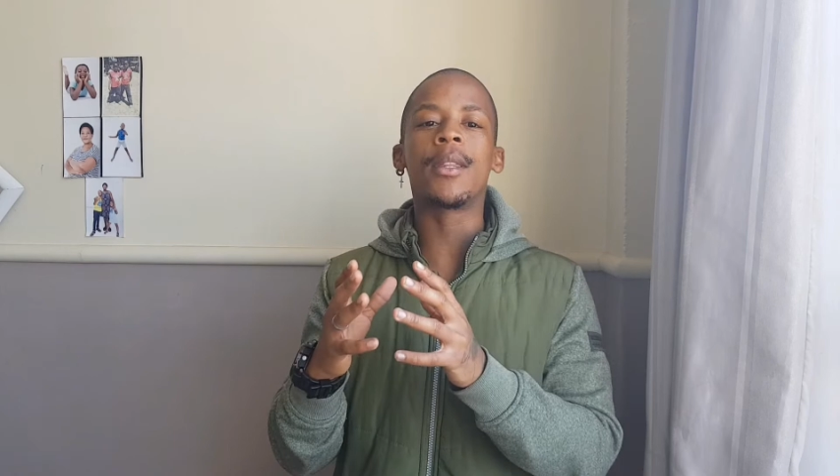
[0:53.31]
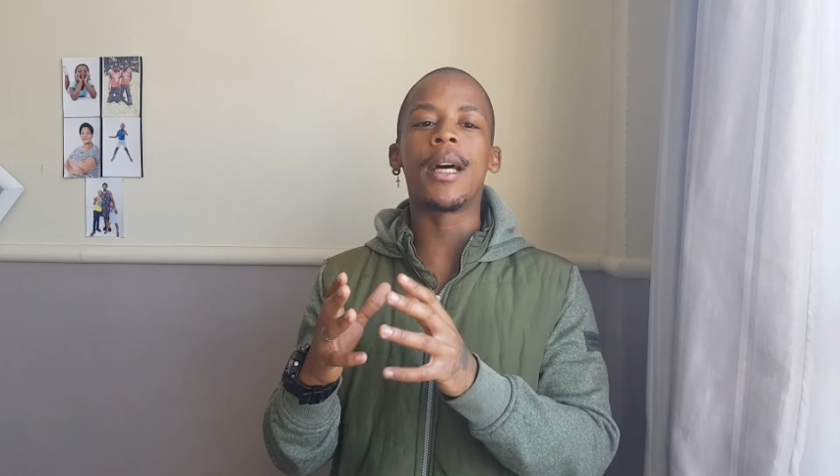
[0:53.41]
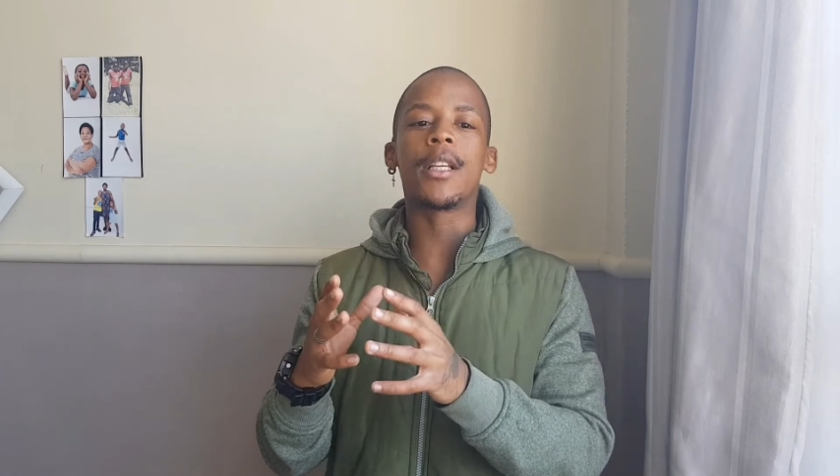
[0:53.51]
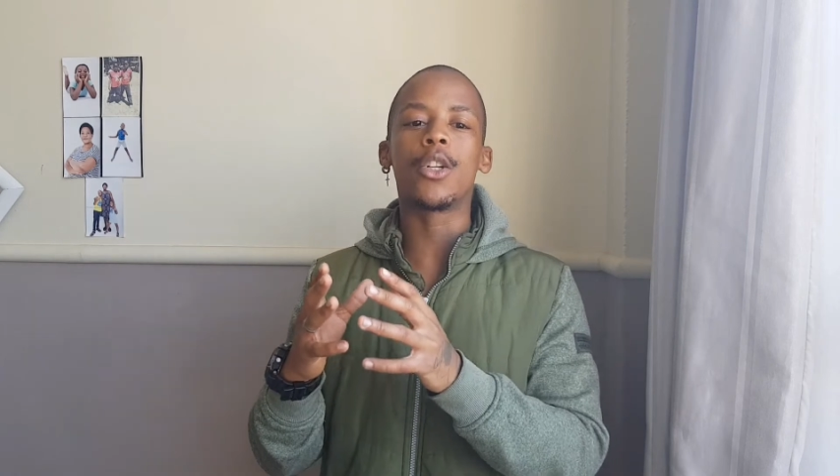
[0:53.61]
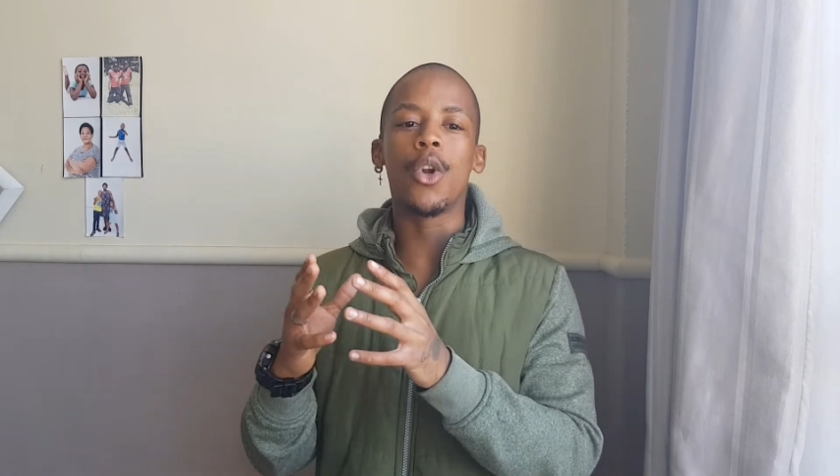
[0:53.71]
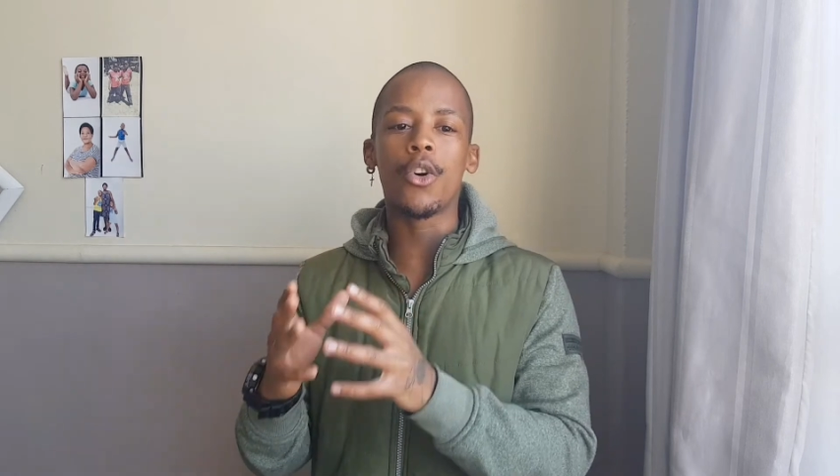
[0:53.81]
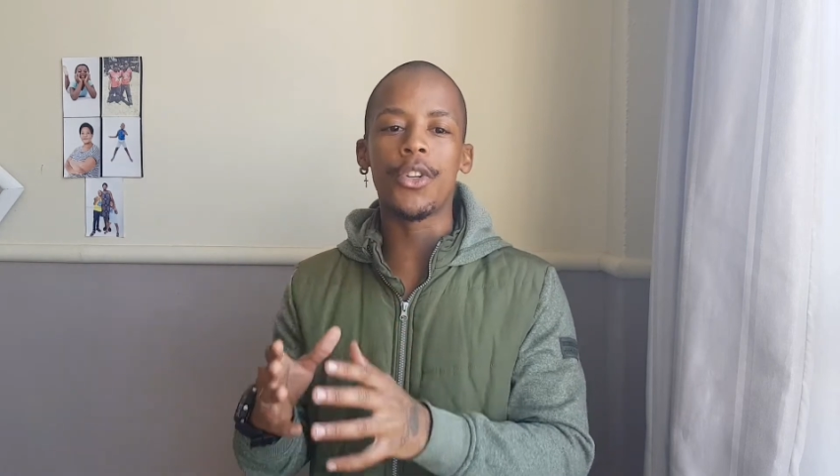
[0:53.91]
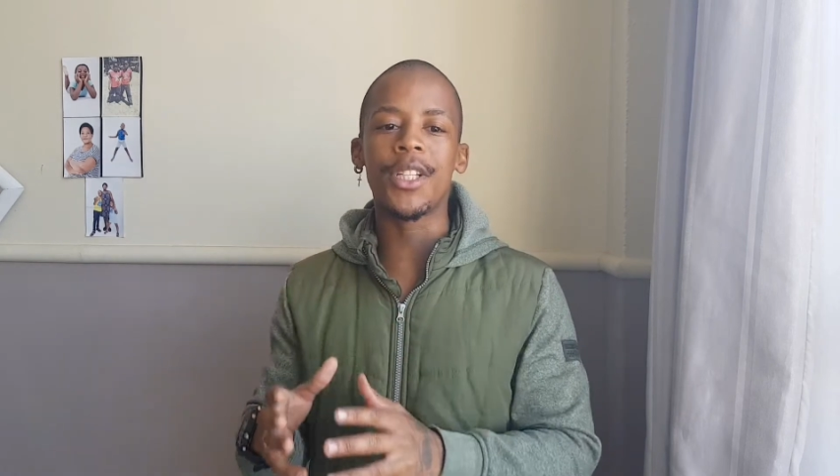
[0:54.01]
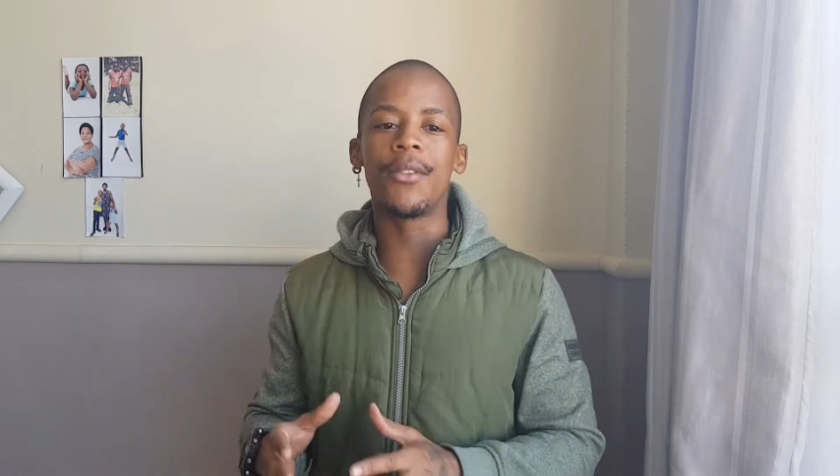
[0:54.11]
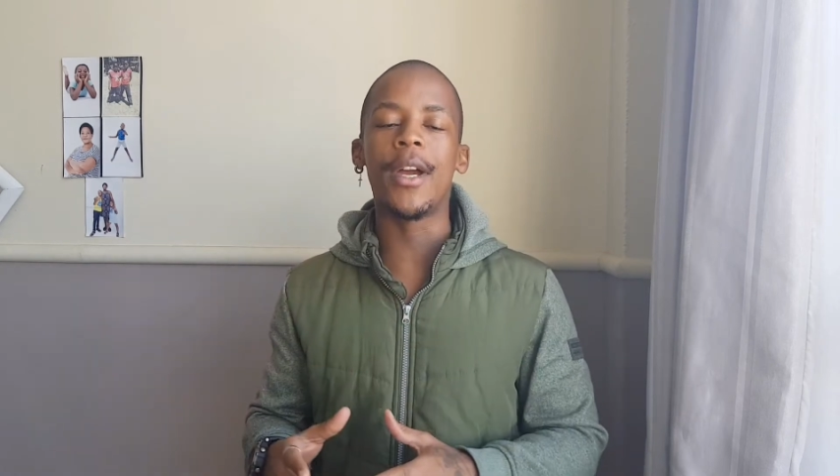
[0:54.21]
that is
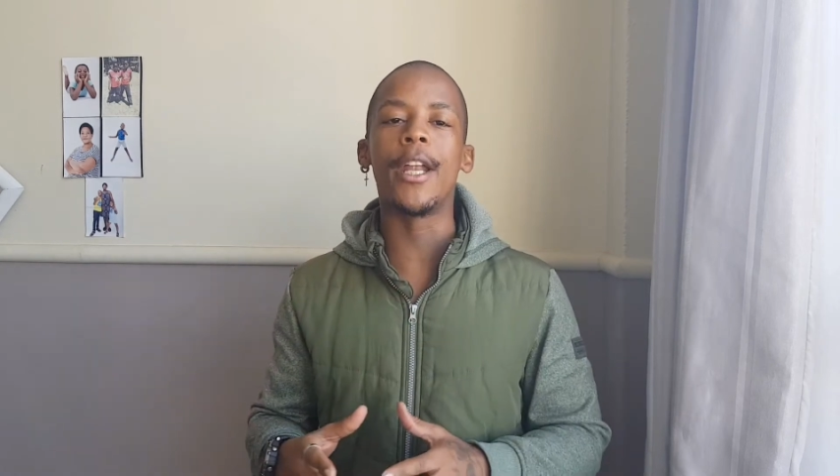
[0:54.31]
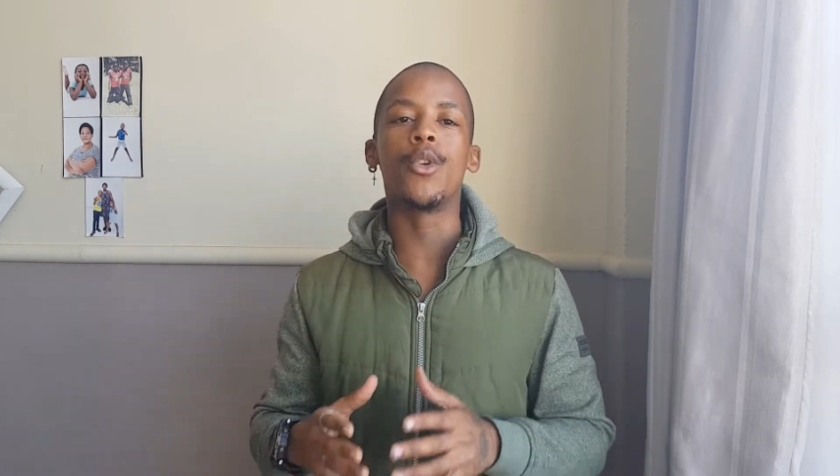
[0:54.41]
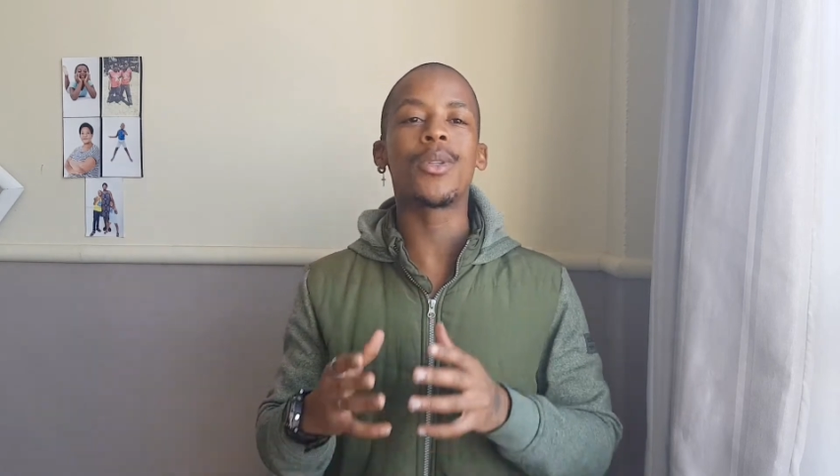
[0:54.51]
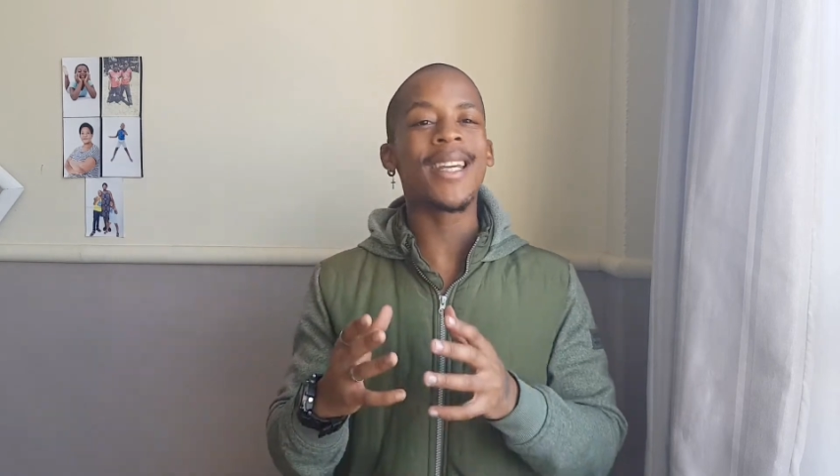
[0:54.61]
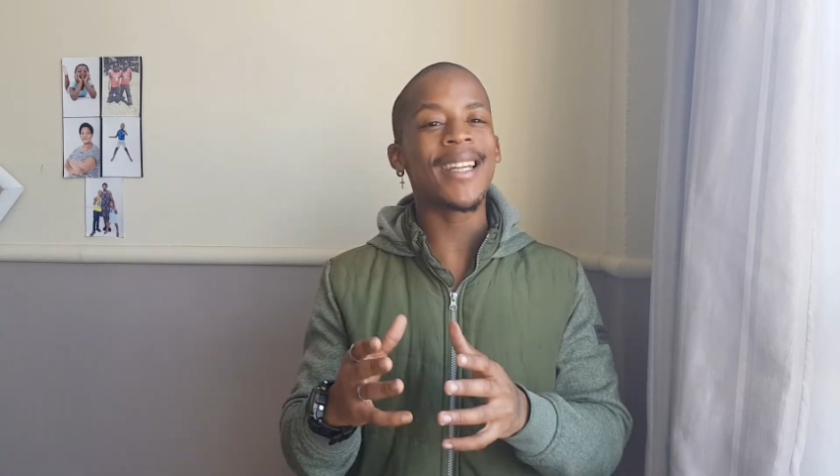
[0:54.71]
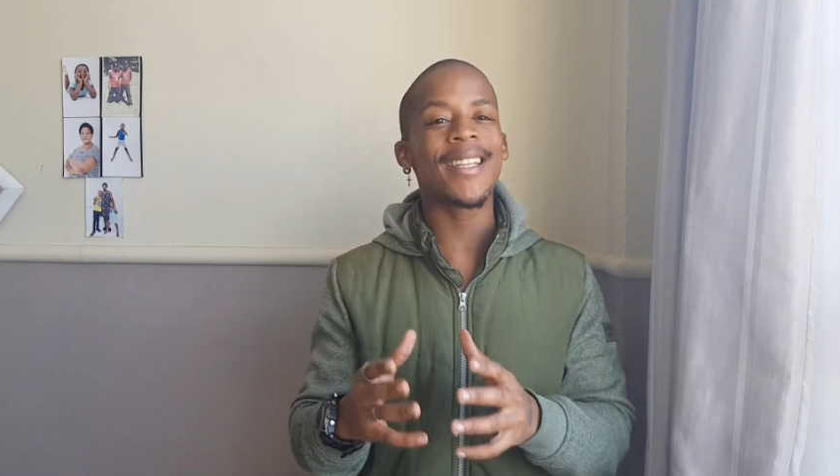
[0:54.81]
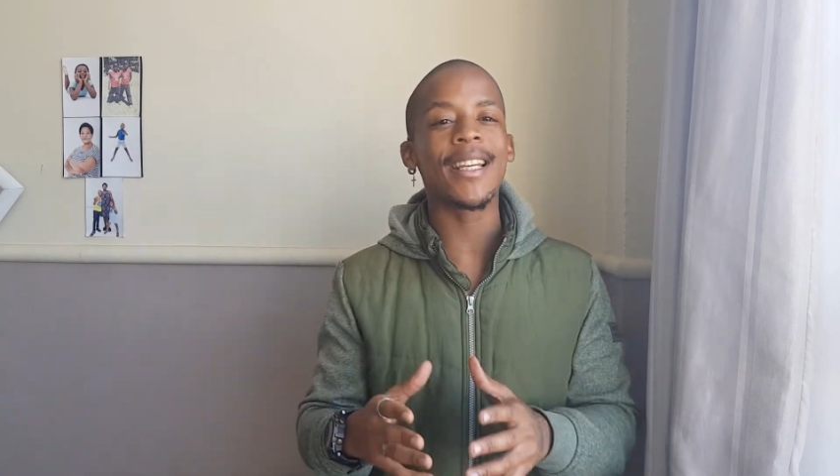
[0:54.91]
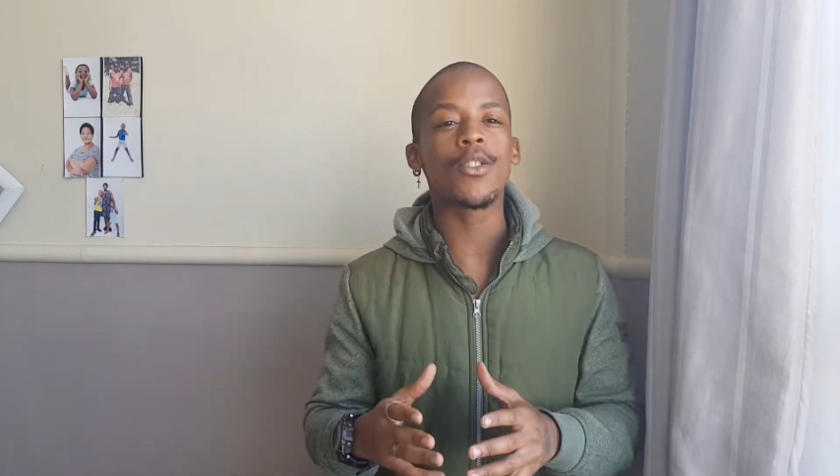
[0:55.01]
lucrative and you stand a chance